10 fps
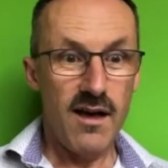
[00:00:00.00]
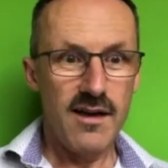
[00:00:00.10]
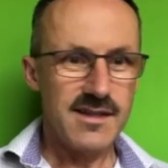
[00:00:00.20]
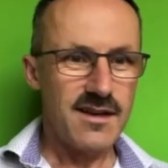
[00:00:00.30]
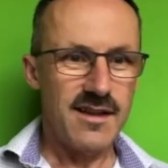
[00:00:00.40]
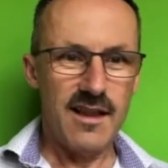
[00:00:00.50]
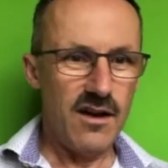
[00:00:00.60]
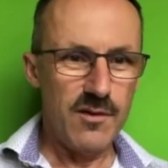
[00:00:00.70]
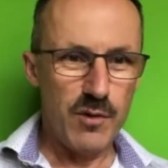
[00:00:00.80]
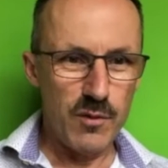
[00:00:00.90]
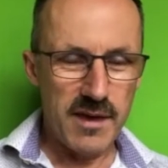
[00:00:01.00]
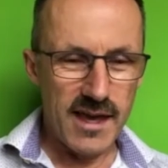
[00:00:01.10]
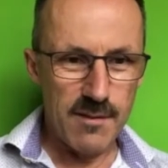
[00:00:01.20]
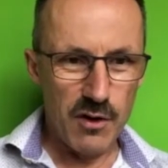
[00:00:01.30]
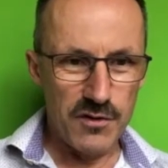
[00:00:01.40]
suddenly the light bulb
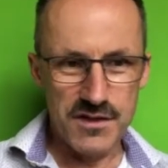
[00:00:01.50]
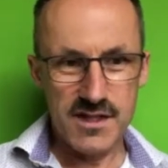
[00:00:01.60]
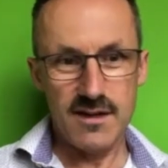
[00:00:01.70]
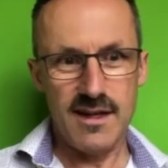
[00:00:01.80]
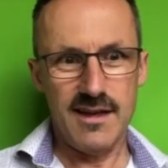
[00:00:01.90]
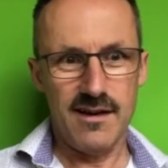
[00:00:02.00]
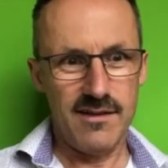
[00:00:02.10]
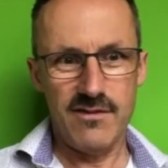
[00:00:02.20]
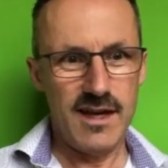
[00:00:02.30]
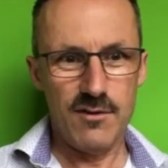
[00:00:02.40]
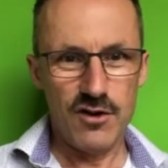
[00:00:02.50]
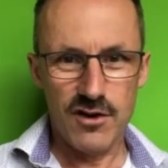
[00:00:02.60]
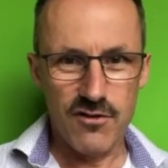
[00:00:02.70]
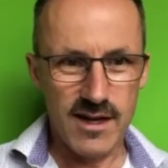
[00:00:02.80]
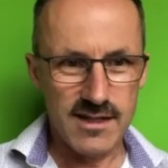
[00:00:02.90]
came on, suddenly I've now got a
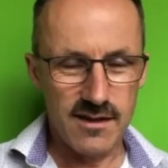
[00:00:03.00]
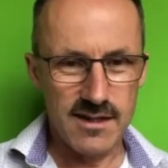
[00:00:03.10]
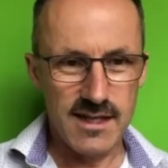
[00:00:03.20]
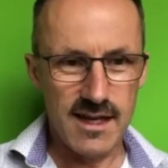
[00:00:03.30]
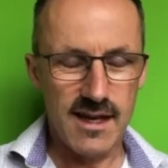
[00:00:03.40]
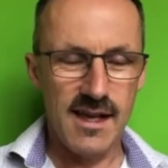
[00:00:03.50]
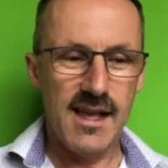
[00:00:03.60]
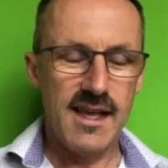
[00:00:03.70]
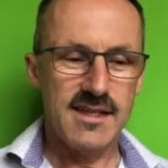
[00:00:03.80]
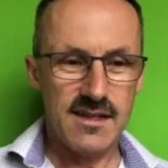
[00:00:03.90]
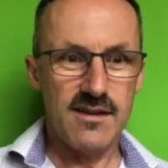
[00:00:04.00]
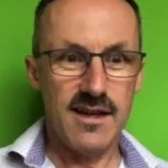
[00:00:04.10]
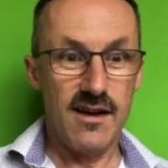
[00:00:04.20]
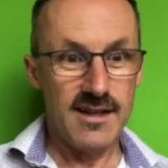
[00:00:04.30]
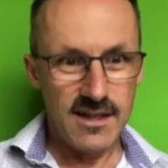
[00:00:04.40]
great idea,
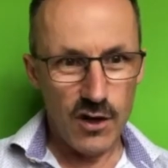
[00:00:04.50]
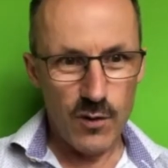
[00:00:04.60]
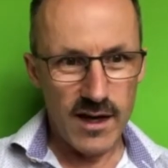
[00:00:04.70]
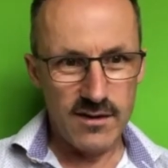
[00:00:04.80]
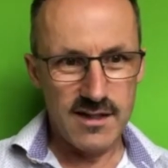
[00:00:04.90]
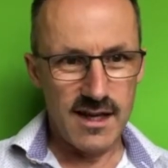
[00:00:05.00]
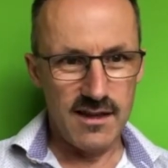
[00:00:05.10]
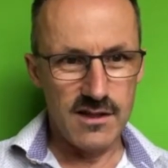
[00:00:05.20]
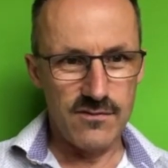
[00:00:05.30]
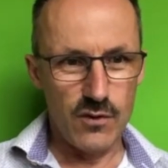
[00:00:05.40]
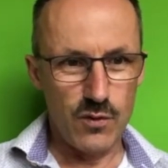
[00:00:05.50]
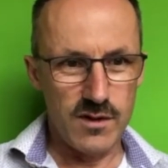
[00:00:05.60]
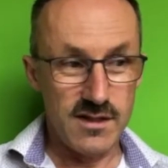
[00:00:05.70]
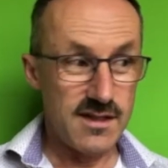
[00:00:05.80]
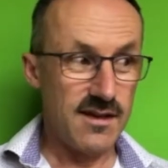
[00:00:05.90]
suddenly I know how to take this
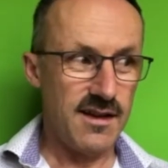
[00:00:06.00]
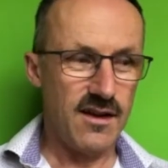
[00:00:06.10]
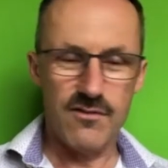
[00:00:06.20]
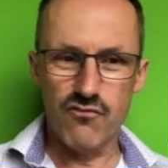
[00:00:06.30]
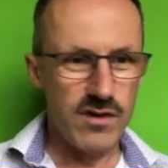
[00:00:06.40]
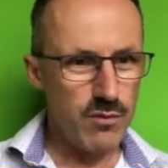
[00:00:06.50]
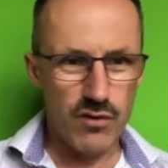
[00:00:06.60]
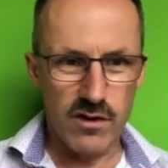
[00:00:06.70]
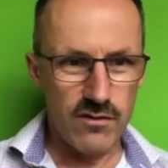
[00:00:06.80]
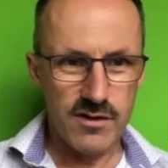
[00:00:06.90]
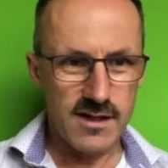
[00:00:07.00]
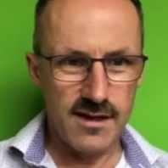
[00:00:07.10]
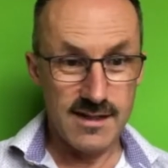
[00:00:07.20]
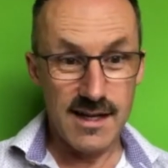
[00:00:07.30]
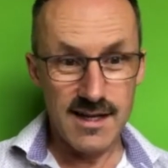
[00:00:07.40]
forward, suddenly I've
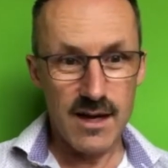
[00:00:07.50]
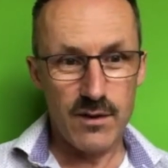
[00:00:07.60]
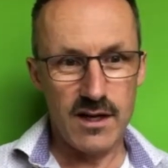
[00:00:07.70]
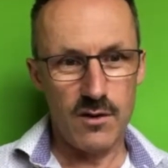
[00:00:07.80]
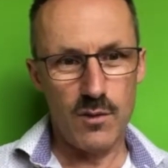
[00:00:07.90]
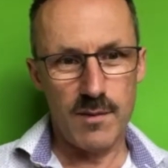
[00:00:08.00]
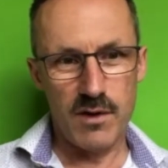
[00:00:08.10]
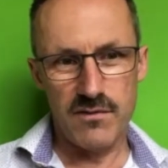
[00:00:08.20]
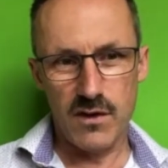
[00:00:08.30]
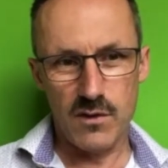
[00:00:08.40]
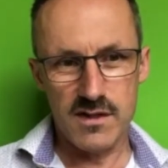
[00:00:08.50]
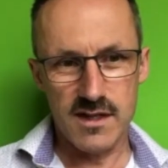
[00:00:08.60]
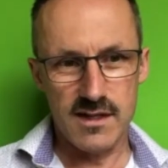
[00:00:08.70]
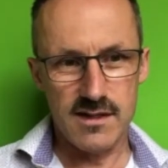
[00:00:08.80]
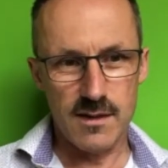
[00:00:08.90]
reprioritized and now I know where my focus
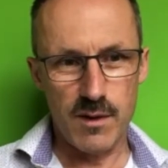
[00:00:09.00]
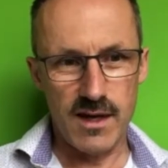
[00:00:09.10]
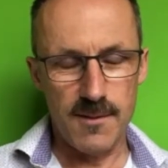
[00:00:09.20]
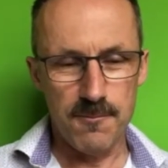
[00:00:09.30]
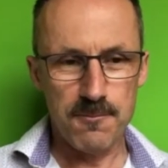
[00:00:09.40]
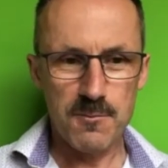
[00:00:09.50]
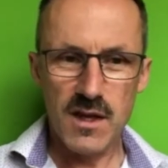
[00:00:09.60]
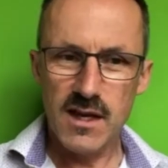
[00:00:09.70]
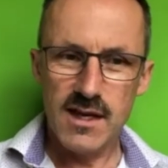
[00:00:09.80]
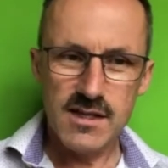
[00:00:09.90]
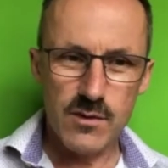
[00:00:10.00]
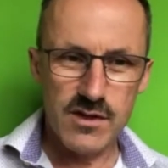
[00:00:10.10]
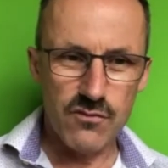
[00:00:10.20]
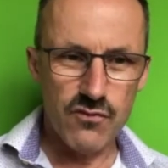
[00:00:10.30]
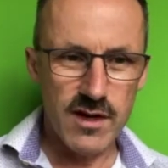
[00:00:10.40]
needs to be. So it's
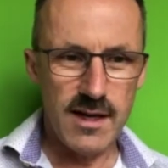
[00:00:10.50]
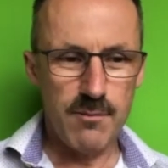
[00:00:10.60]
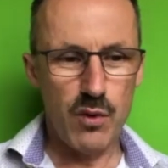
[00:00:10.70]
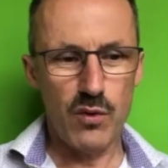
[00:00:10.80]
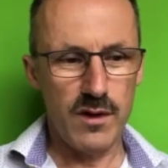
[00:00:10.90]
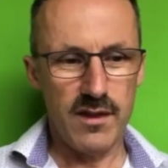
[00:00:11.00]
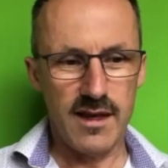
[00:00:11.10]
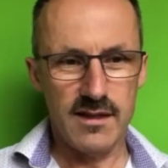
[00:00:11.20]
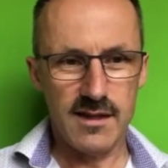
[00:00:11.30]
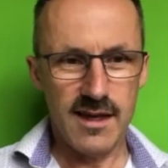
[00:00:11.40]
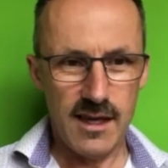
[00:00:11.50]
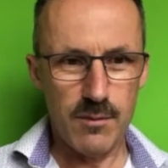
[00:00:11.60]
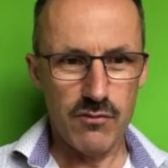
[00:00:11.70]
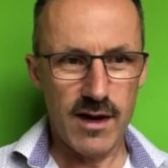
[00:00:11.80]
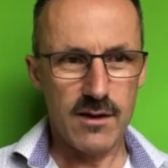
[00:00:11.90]
a really important thing to keep
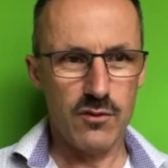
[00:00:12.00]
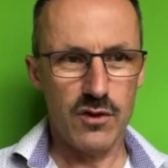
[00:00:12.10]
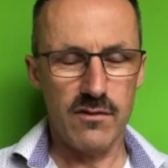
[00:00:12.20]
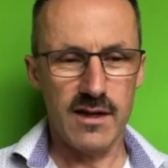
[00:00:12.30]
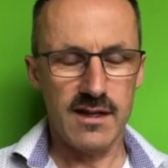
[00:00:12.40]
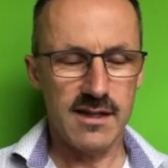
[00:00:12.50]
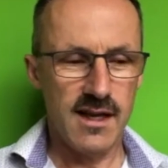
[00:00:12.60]
a record of it.